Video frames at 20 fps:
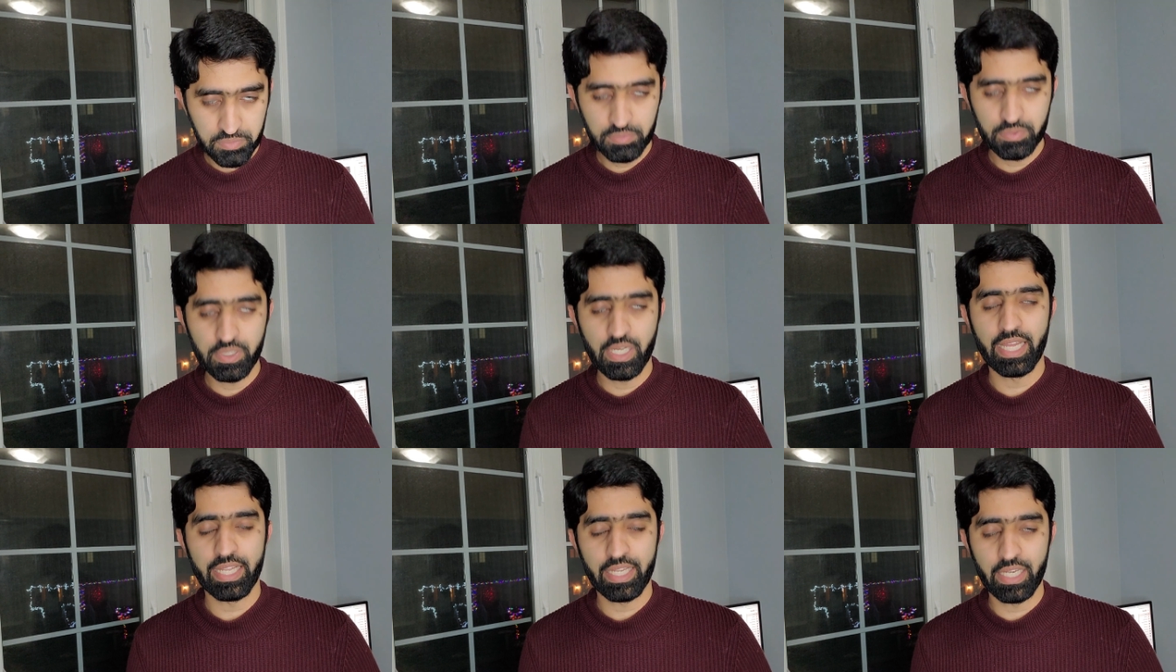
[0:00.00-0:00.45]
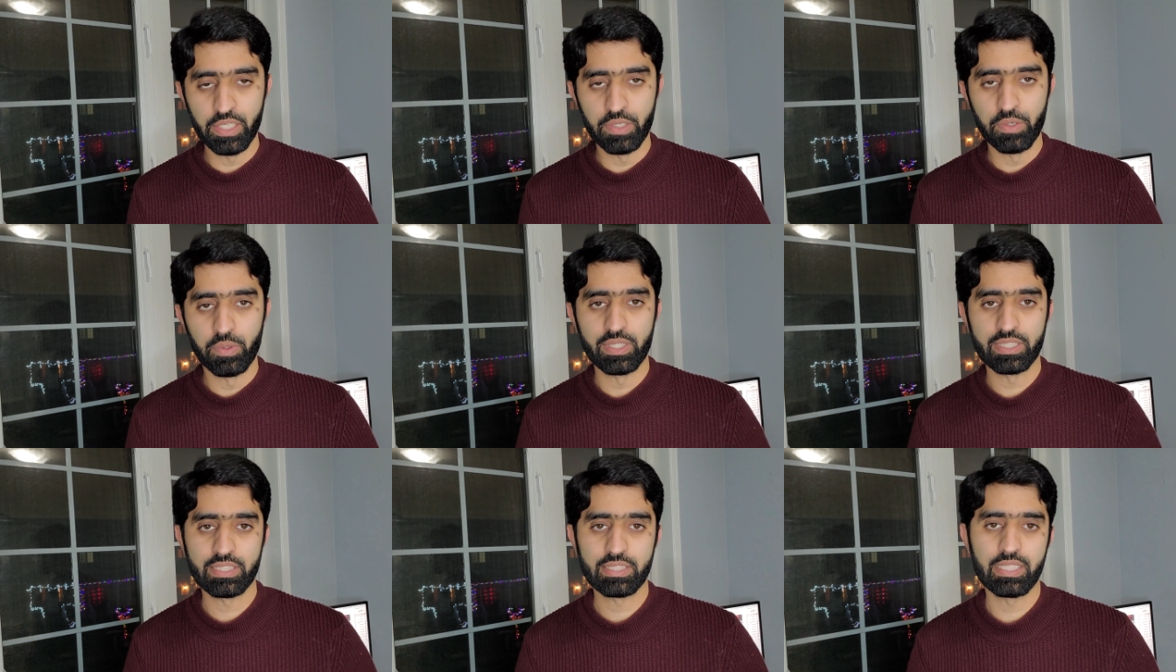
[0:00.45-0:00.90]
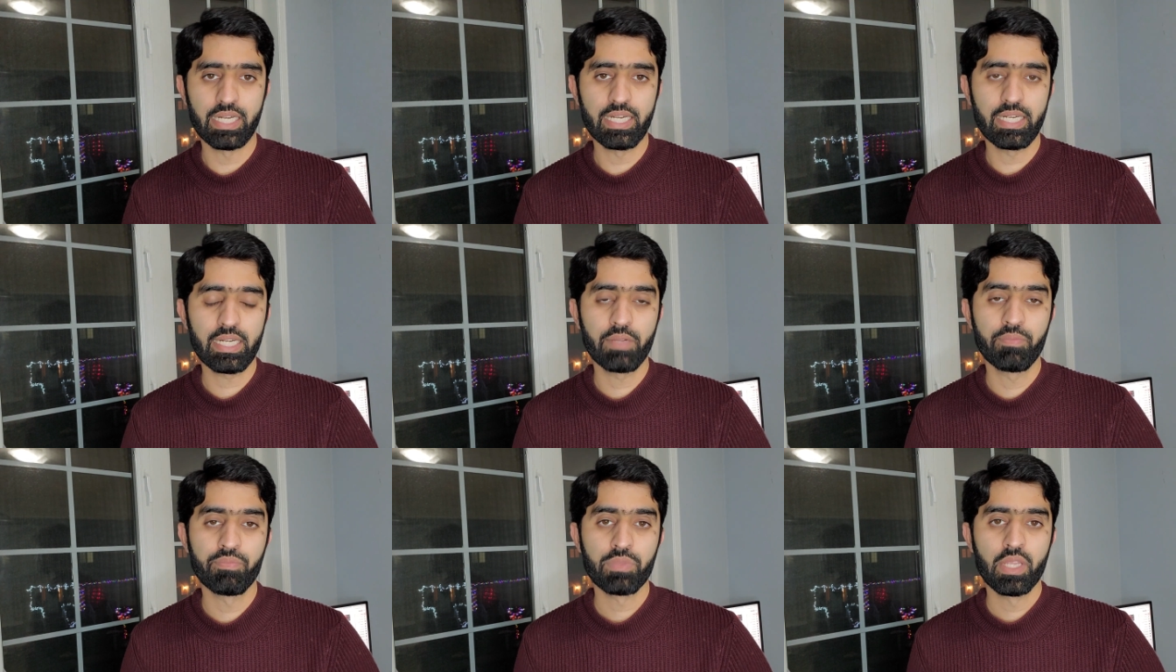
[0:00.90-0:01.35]
the likelihood is
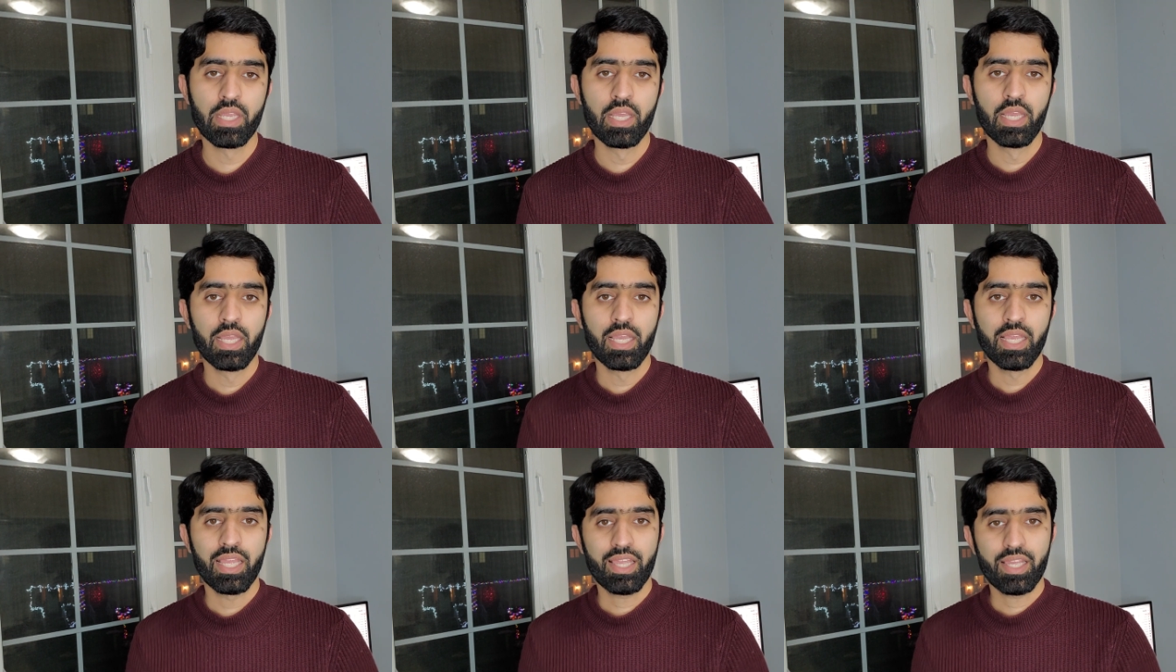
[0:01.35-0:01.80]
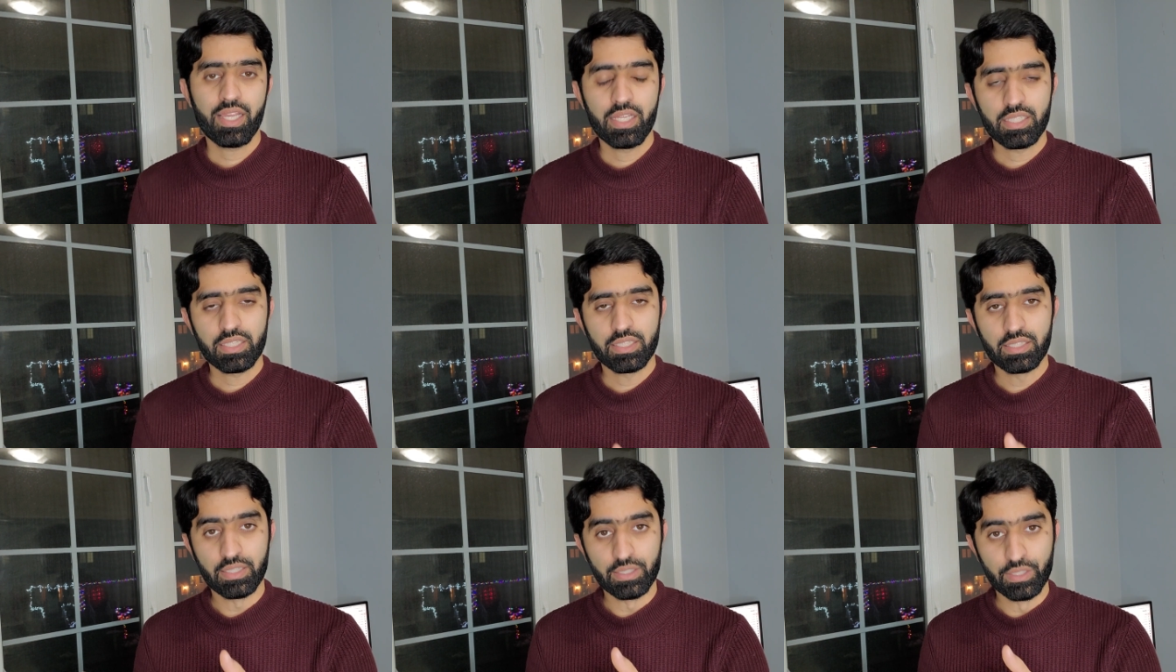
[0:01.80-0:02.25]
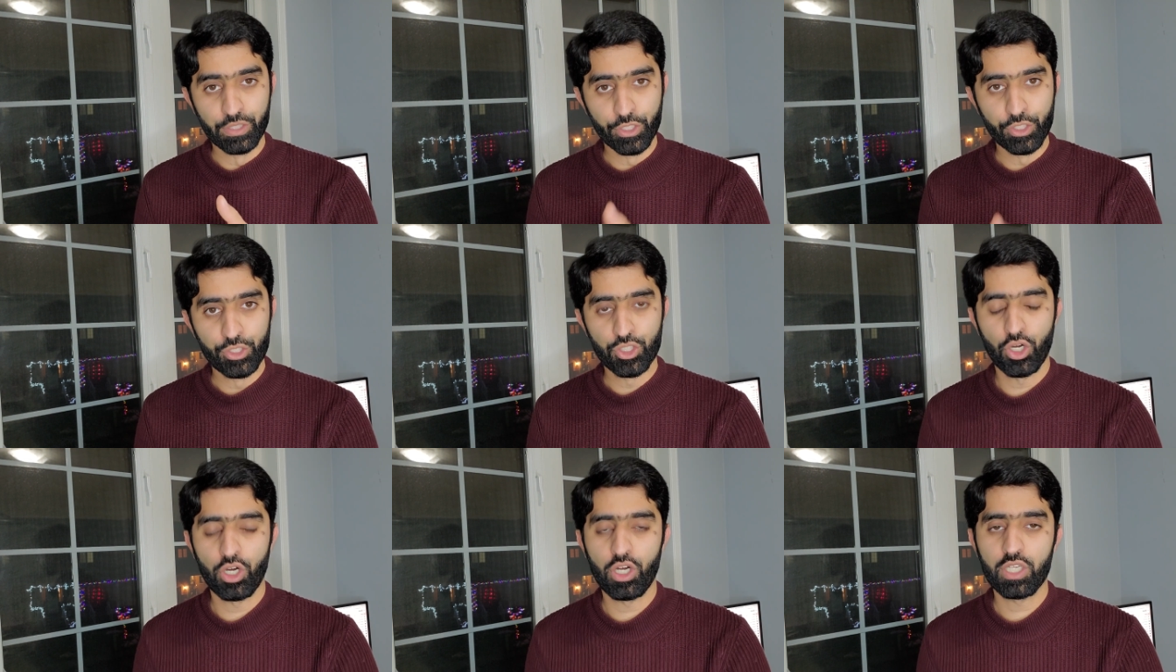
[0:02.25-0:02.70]
that the
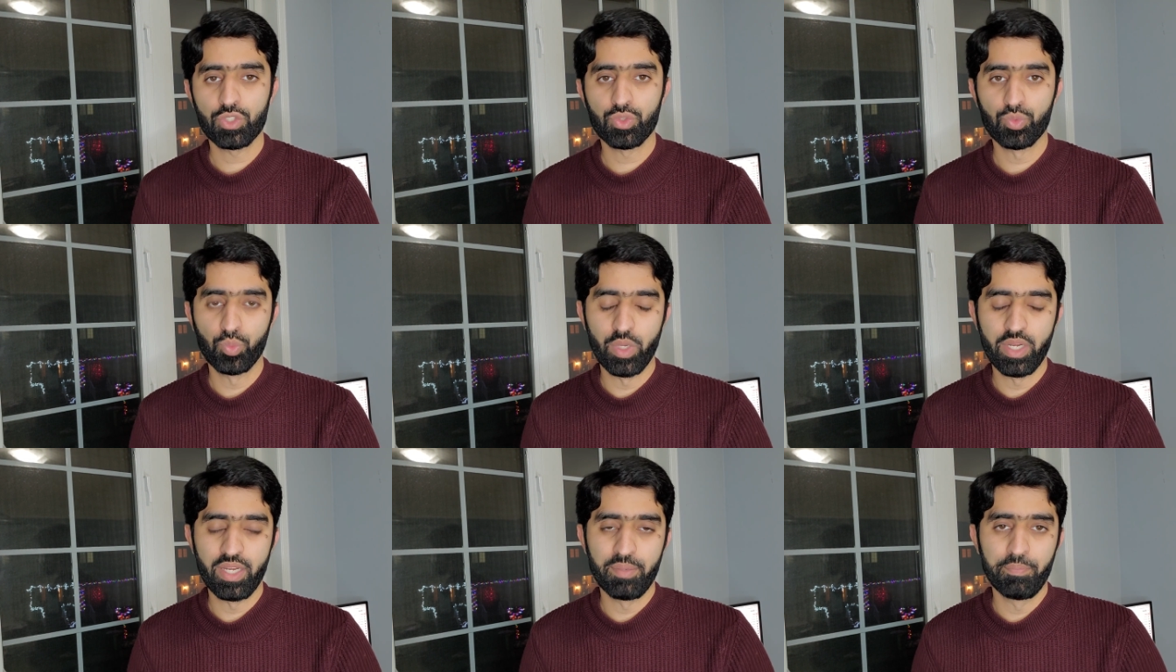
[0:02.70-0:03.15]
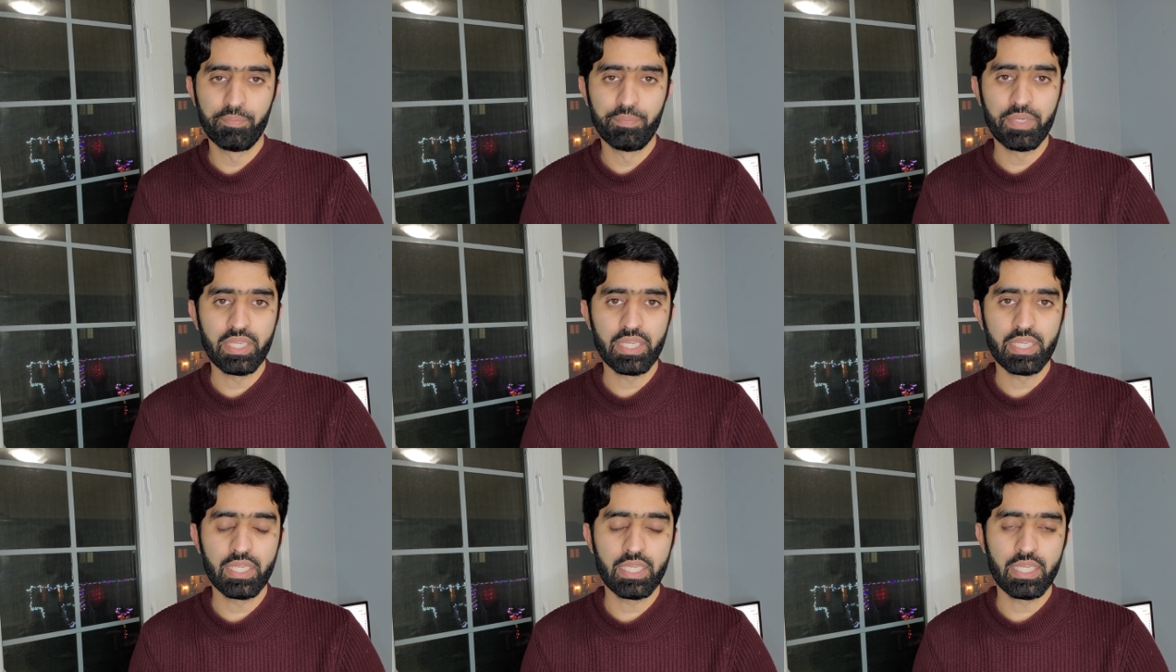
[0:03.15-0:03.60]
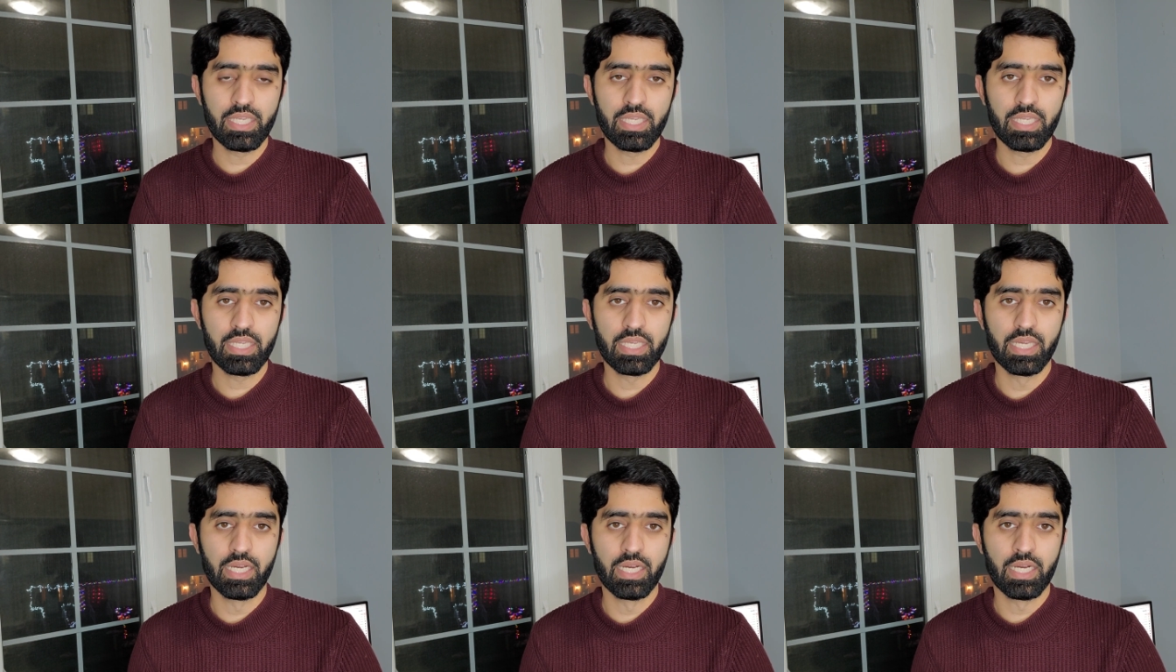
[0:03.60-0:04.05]
draws will
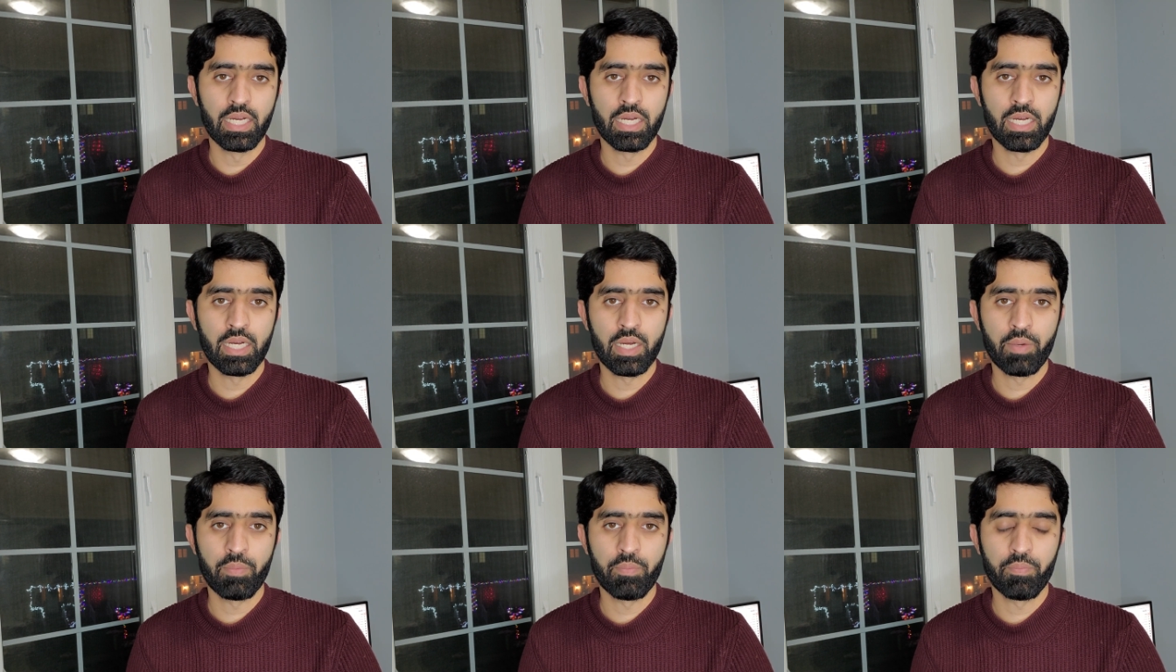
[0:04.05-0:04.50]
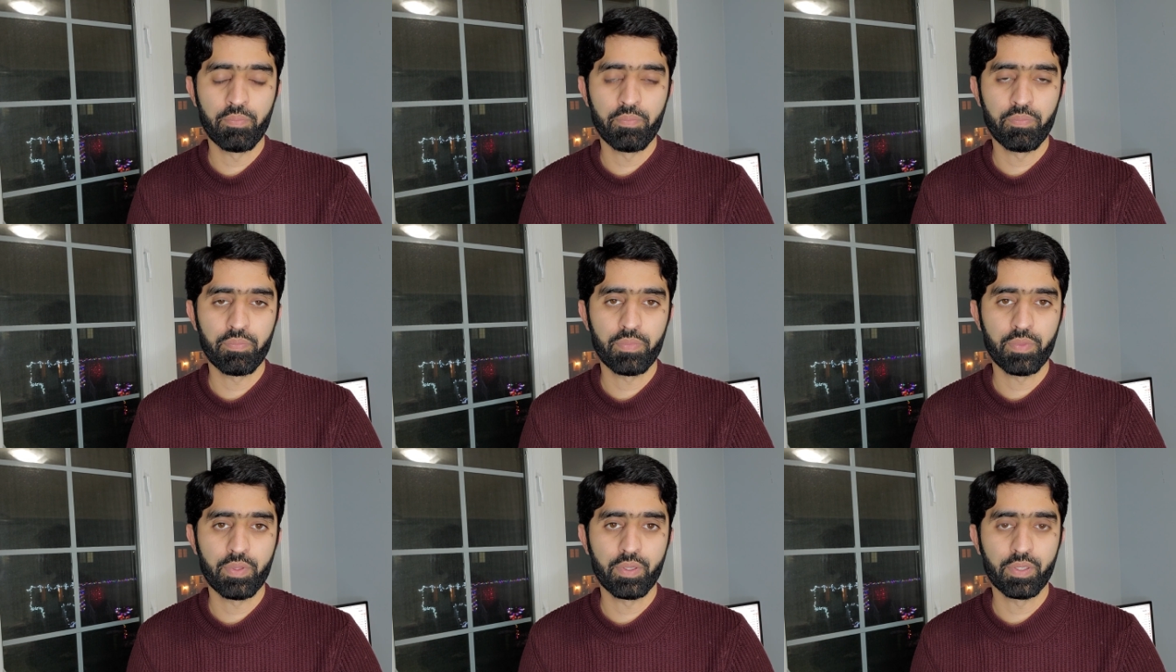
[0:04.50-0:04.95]
be um,